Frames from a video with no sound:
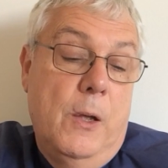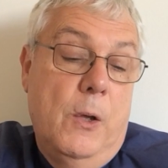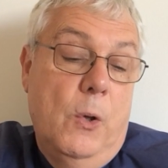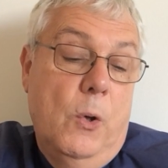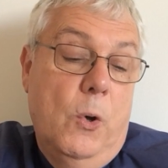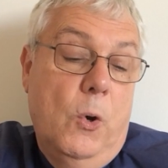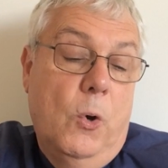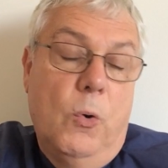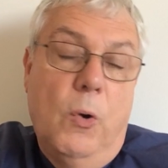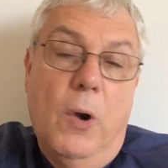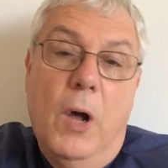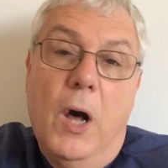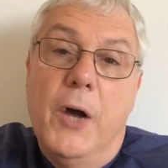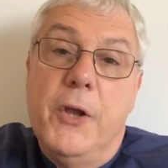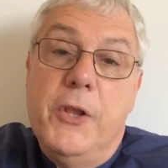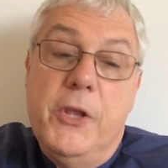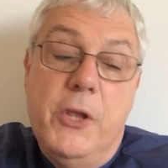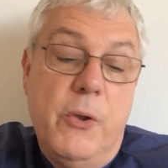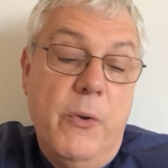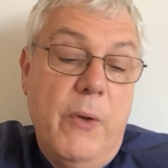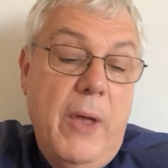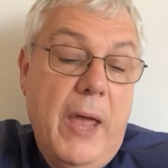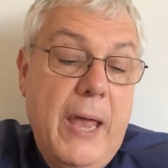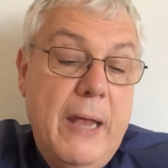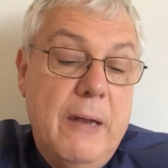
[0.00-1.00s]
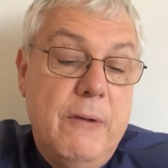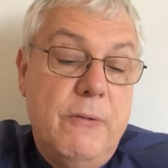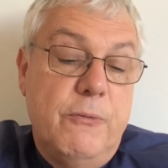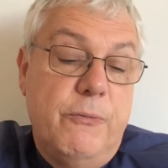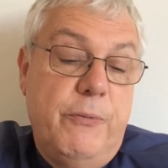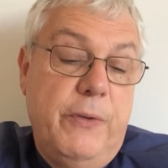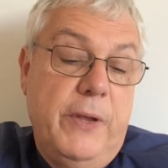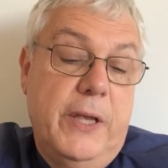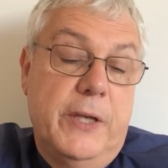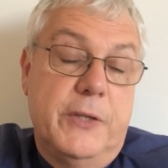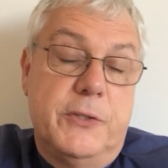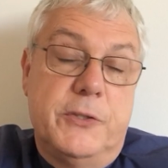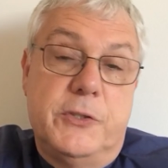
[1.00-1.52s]
Or are you
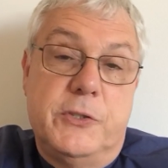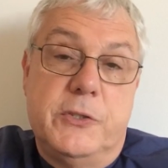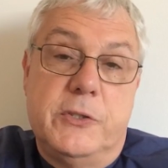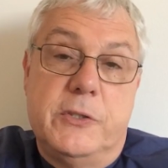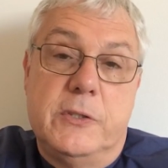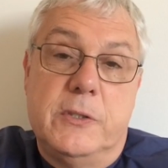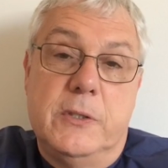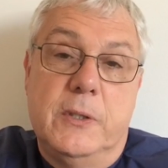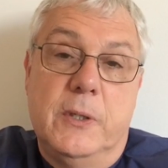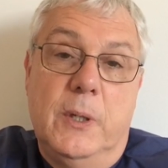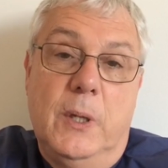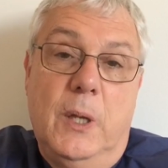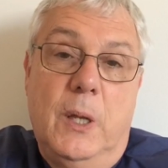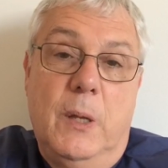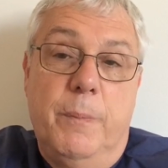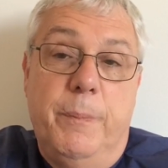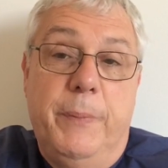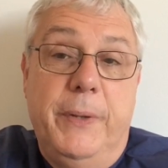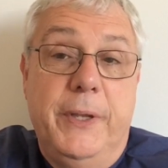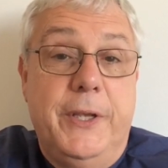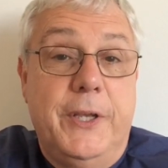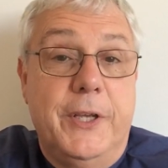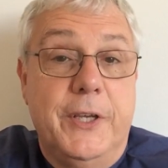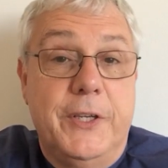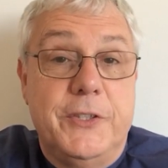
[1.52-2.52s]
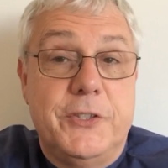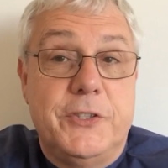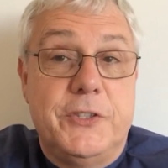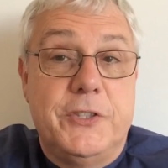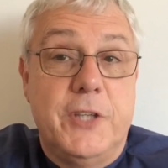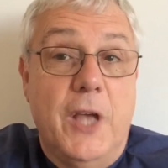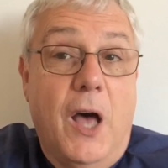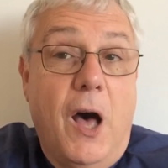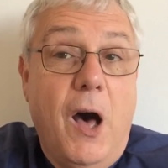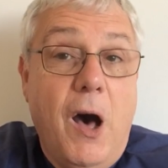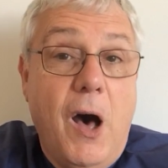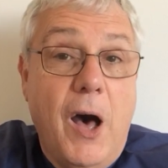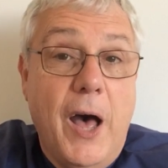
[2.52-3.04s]
envious because
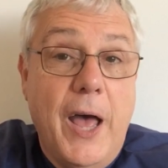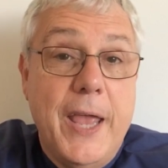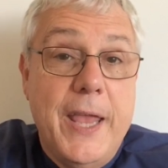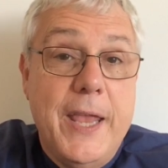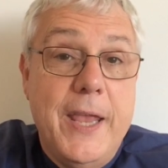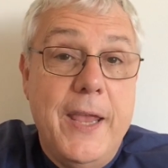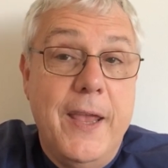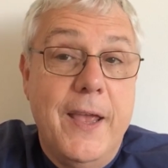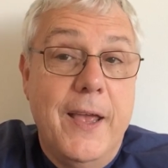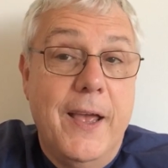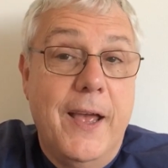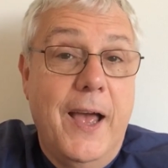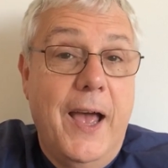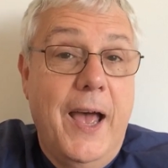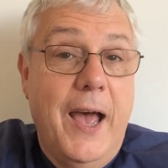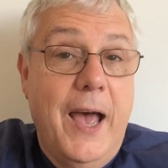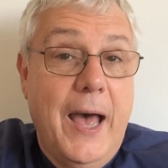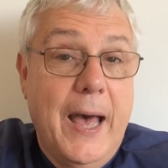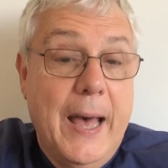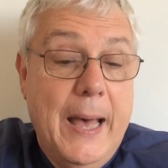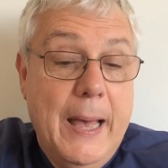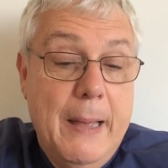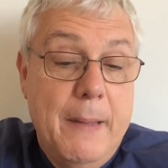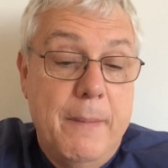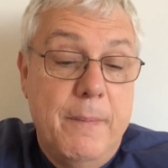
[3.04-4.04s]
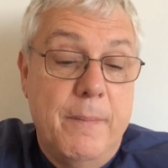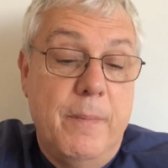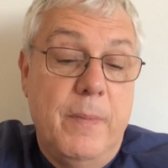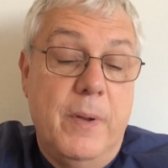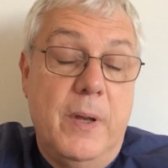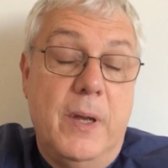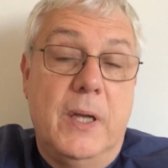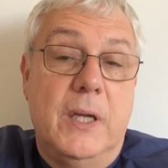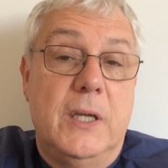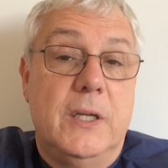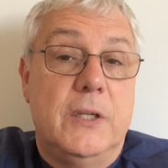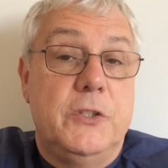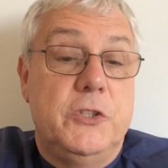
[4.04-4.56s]
I am
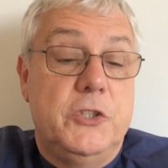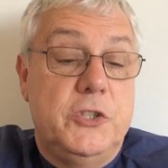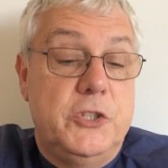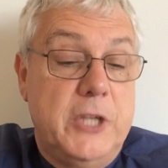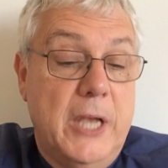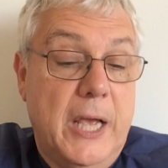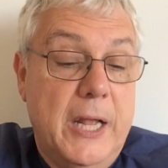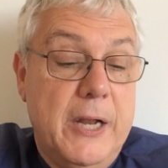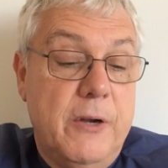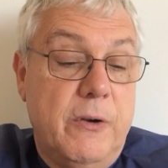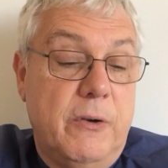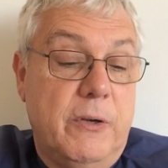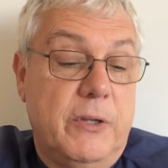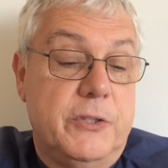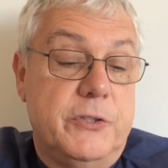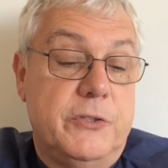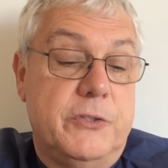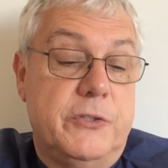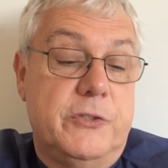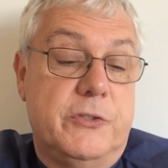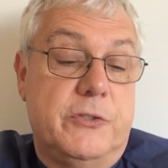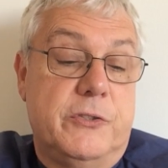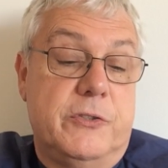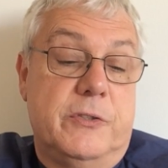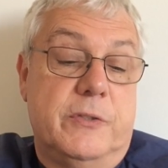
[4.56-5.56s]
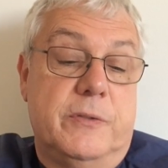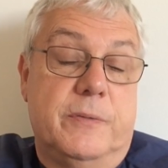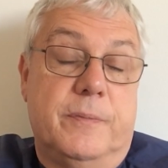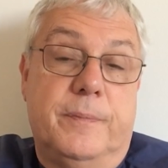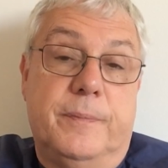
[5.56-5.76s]
generous?"